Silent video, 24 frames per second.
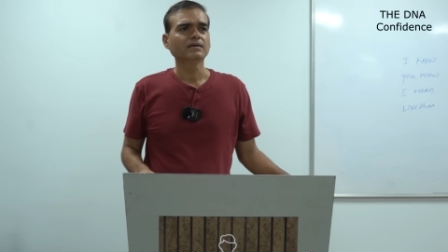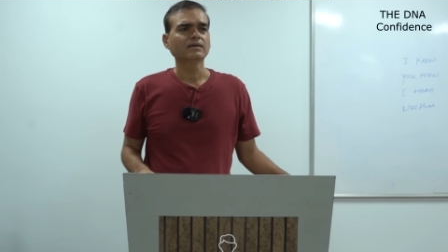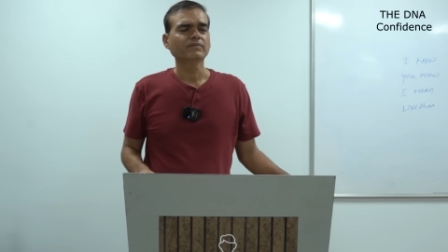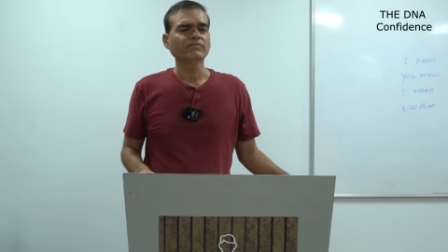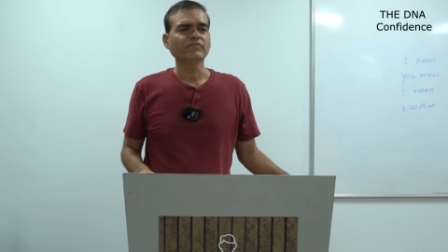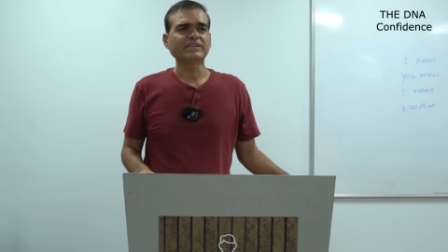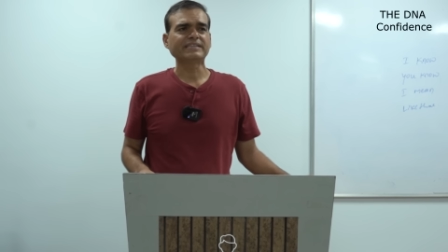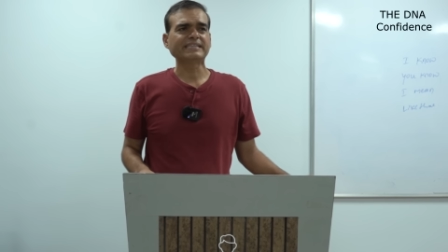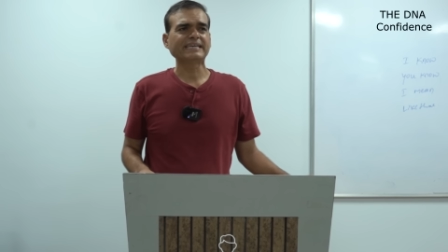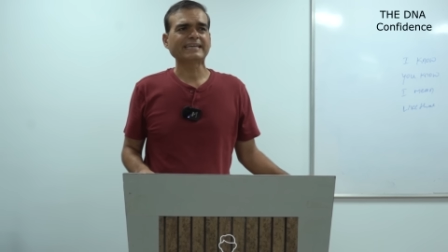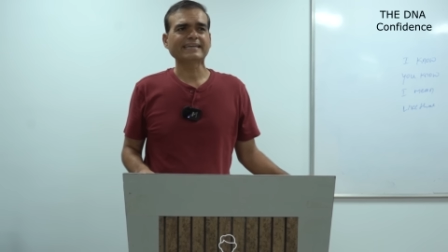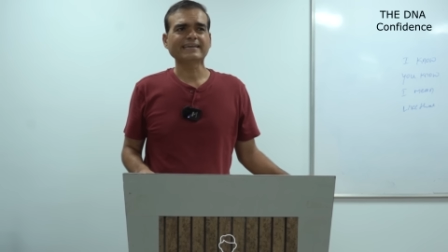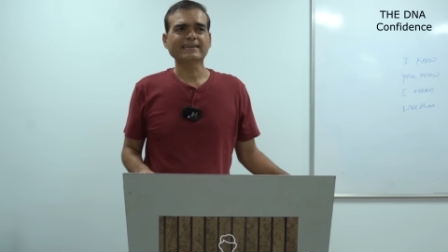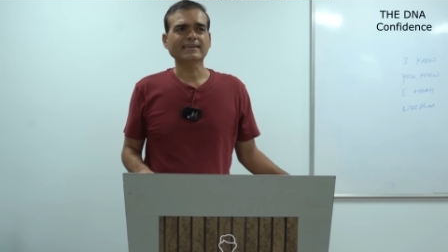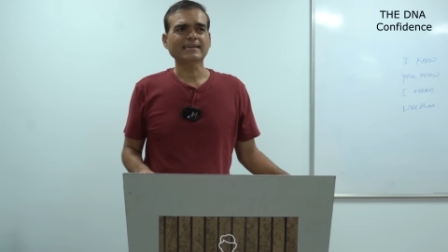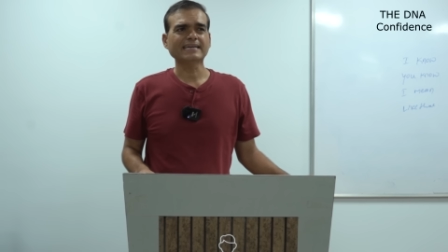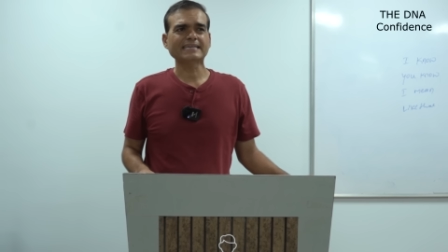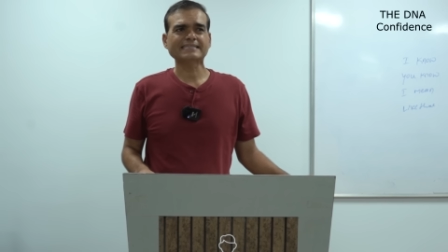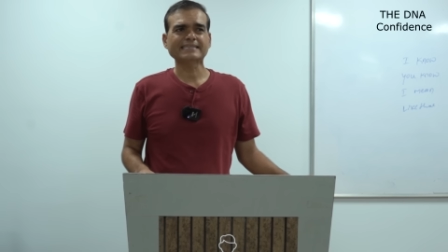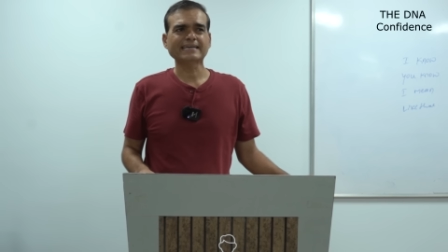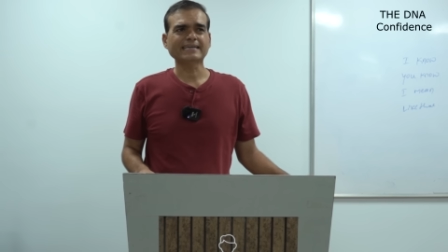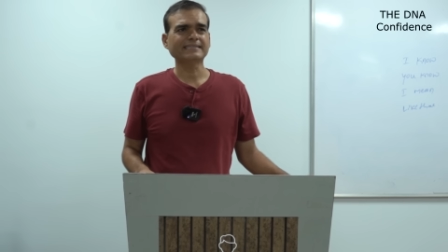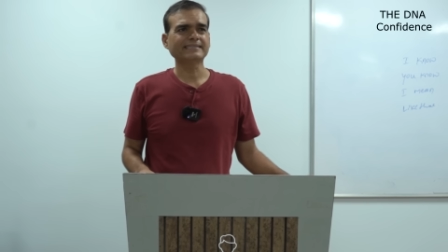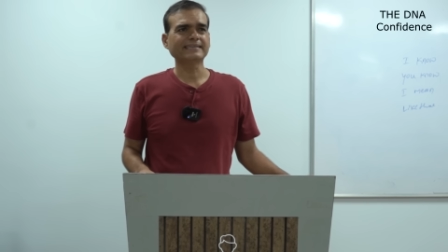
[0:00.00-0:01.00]
When they
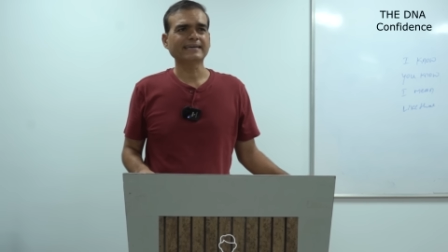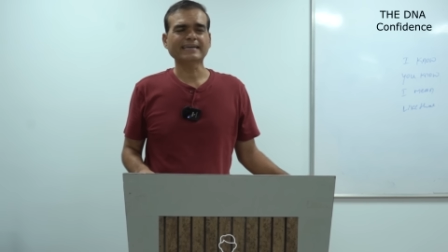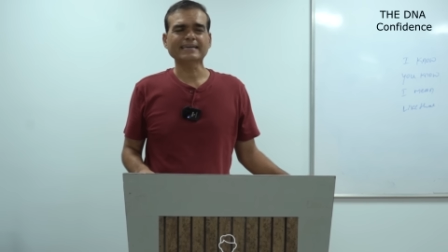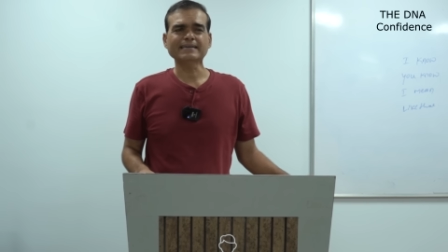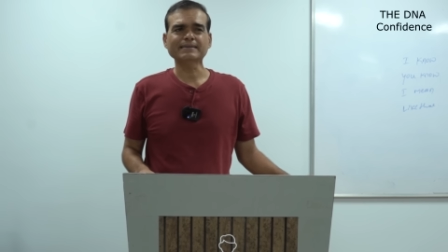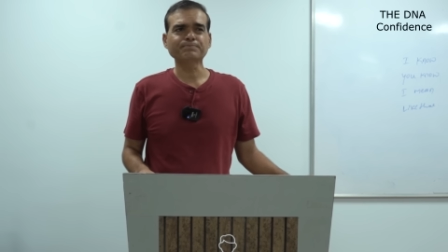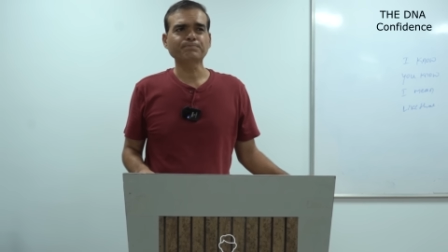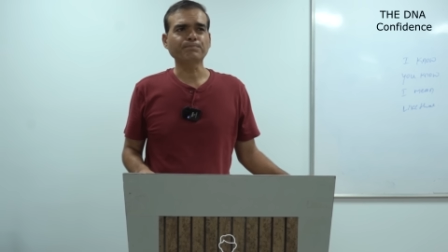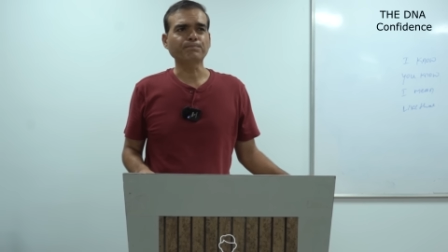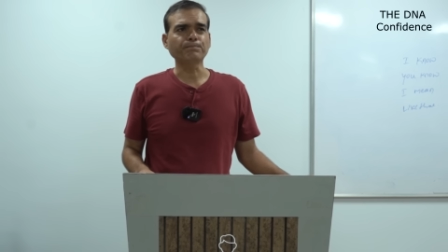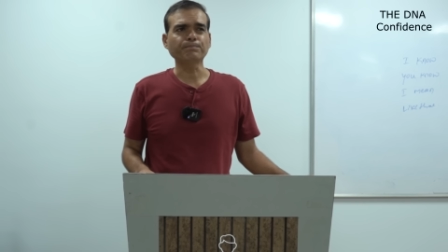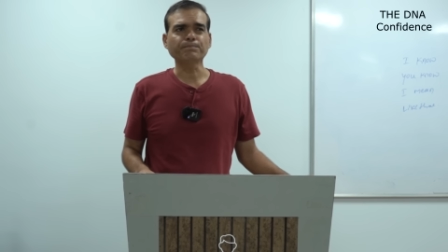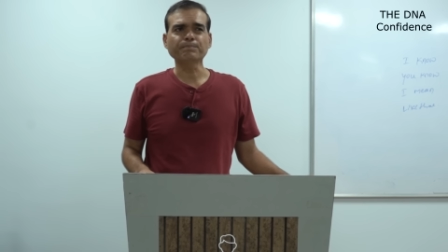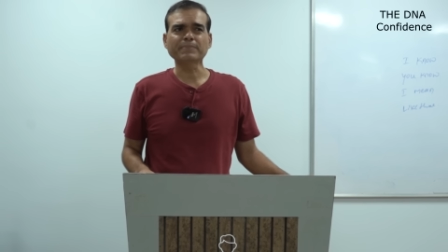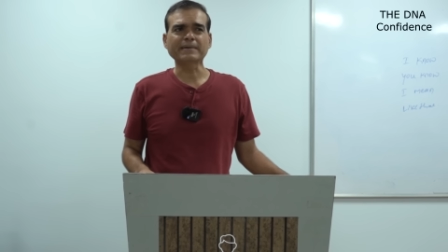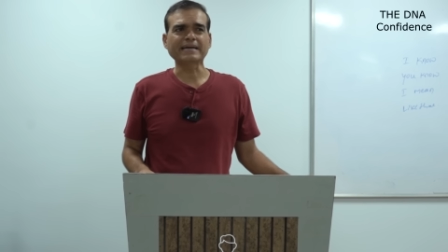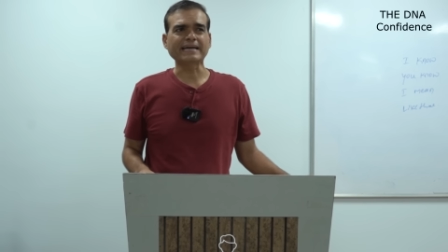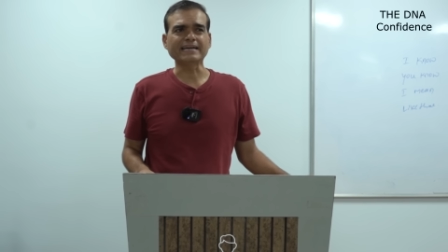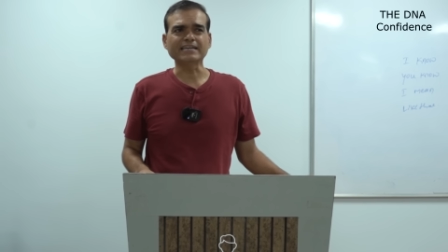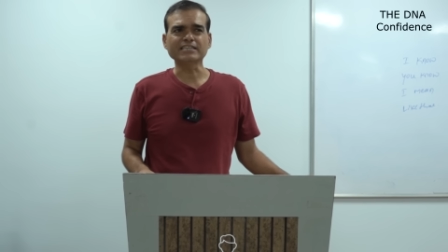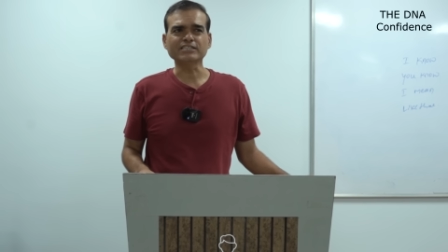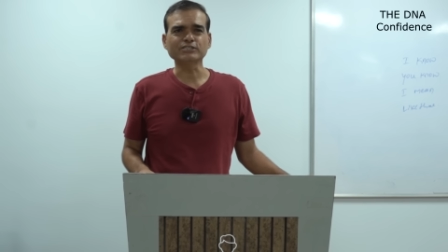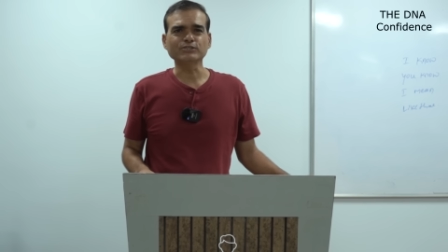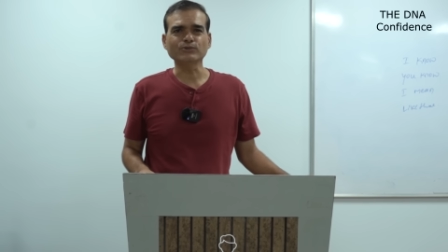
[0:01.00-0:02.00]
realize that their
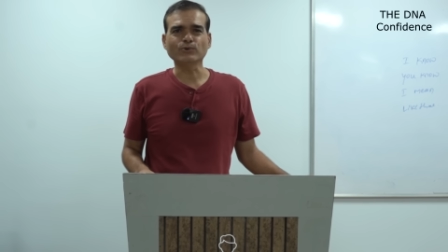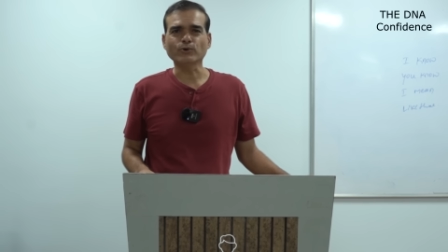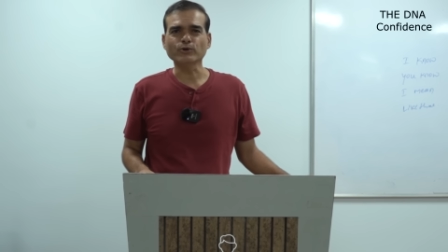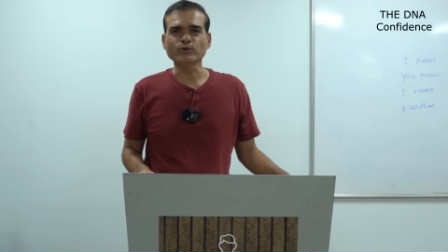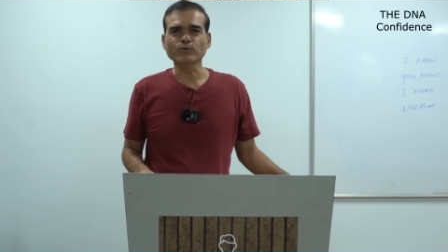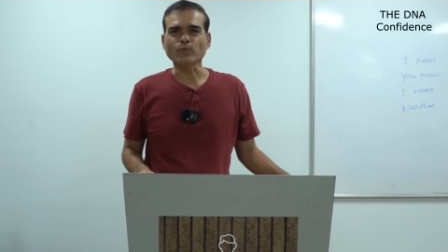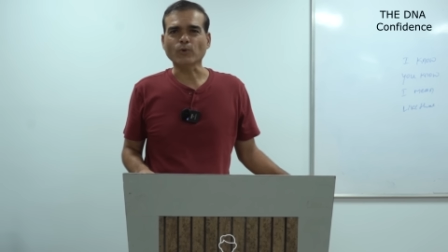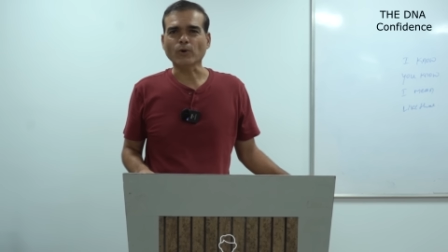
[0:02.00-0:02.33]
kids don't